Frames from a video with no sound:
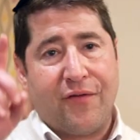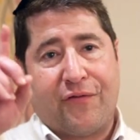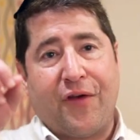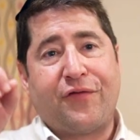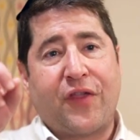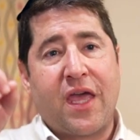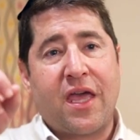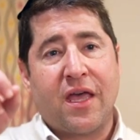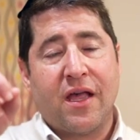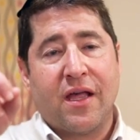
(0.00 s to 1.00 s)

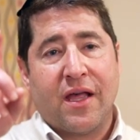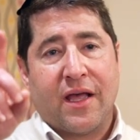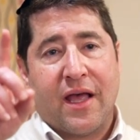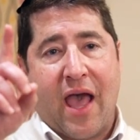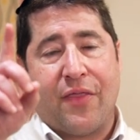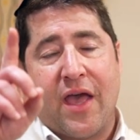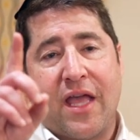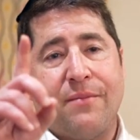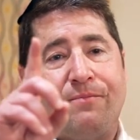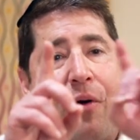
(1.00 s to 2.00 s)
50, and the
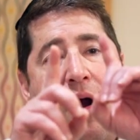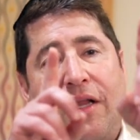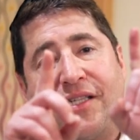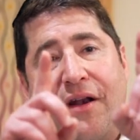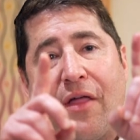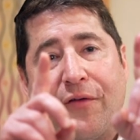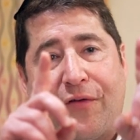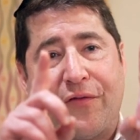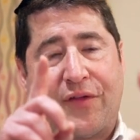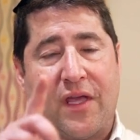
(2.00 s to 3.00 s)
hidden part is another
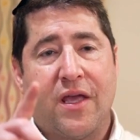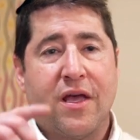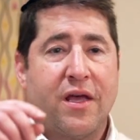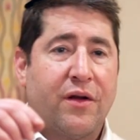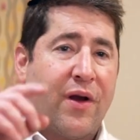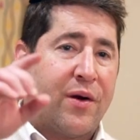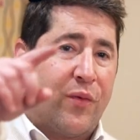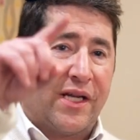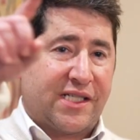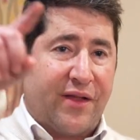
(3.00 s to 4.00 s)
50. Right?
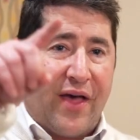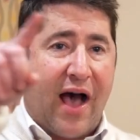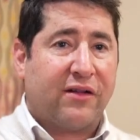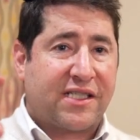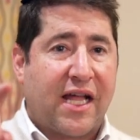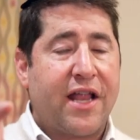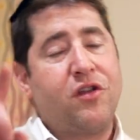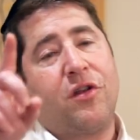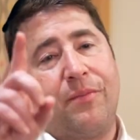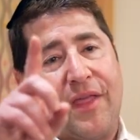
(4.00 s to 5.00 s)
We see the outside
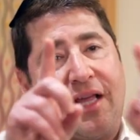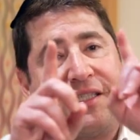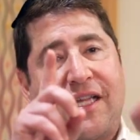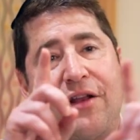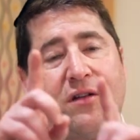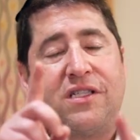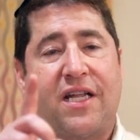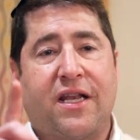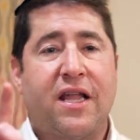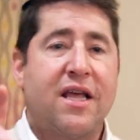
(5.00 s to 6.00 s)
nun, but the inside nun is
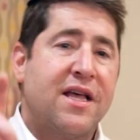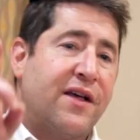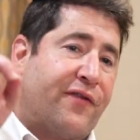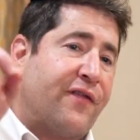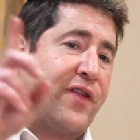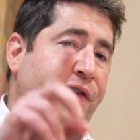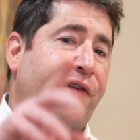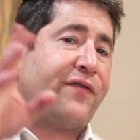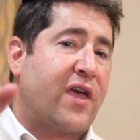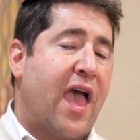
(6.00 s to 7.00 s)
hidden. 50 and
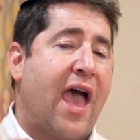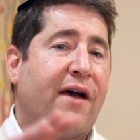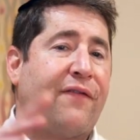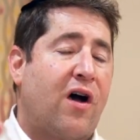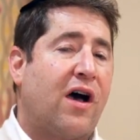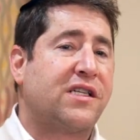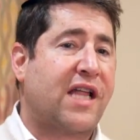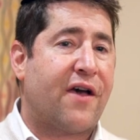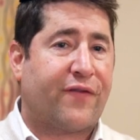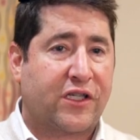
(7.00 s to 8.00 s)
50, half us,
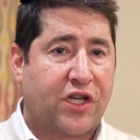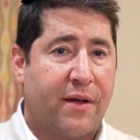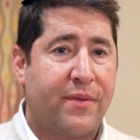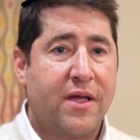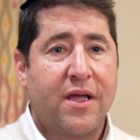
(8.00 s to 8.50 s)
half Hashem.